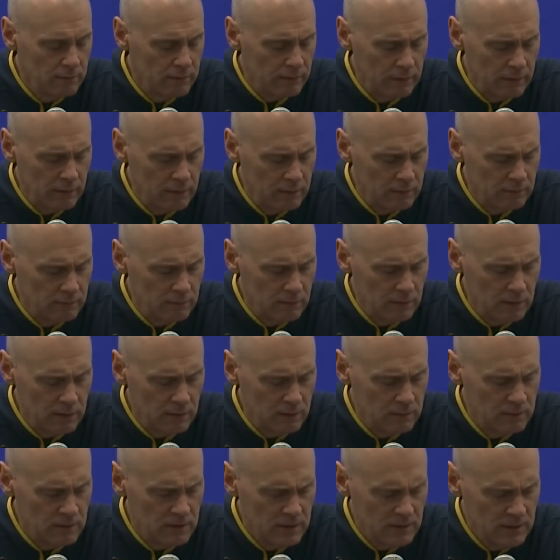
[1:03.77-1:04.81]
And
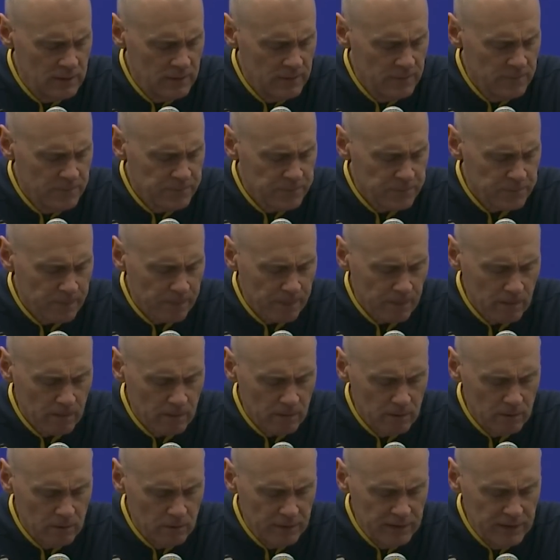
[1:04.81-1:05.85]
you
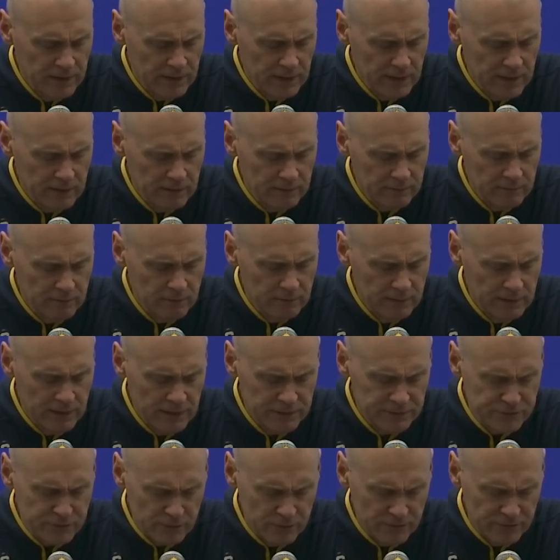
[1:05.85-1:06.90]
know, he had a
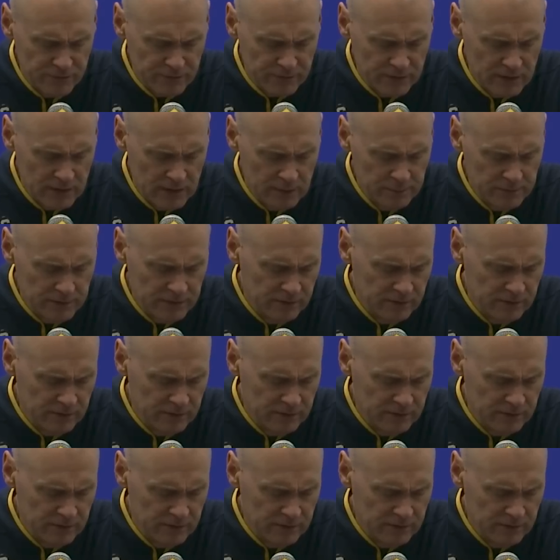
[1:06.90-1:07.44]
terrific game.